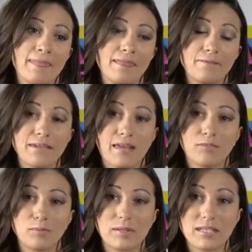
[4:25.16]
Then we have
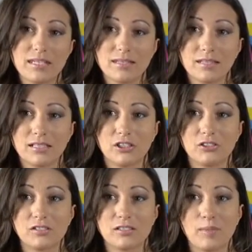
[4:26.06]
a B that
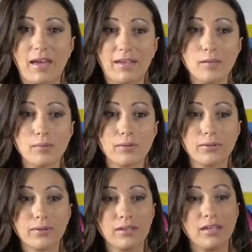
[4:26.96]
shoots us back up.
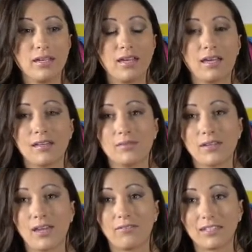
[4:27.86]
And then
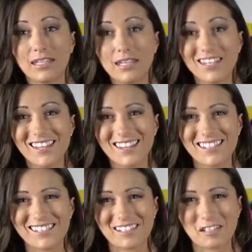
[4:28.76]
we have an E
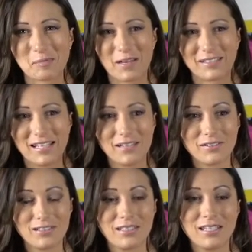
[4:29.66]
that shoots us back
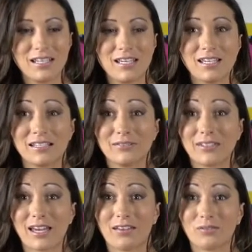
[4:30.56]
down. And then
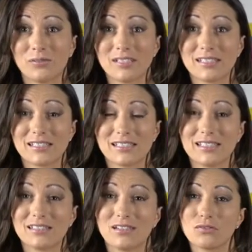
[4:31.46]
we have
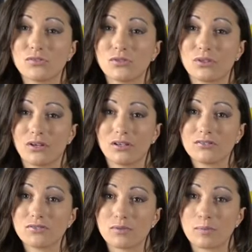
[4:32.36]
3/16 notes
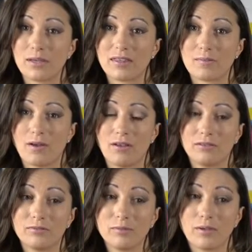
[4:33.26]
slurred, so we play them all
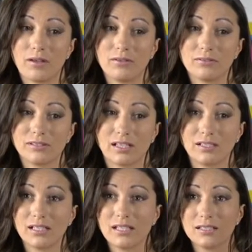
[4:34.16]
in one bow,
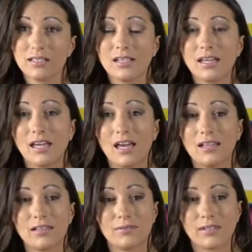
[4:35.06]
da-da-da.
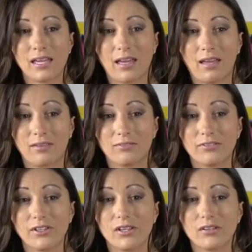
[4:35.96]
And then we have
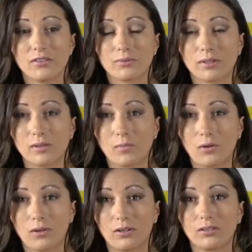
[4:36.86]
3
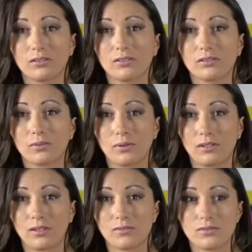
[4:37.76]
more
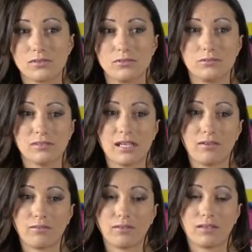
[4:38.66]
quarter notes,
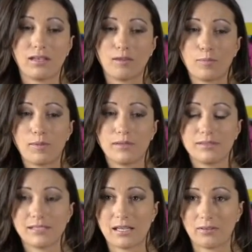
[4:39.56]
down, up,
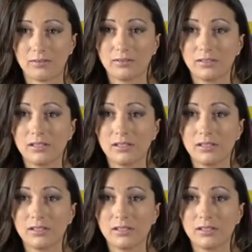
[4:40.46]
down.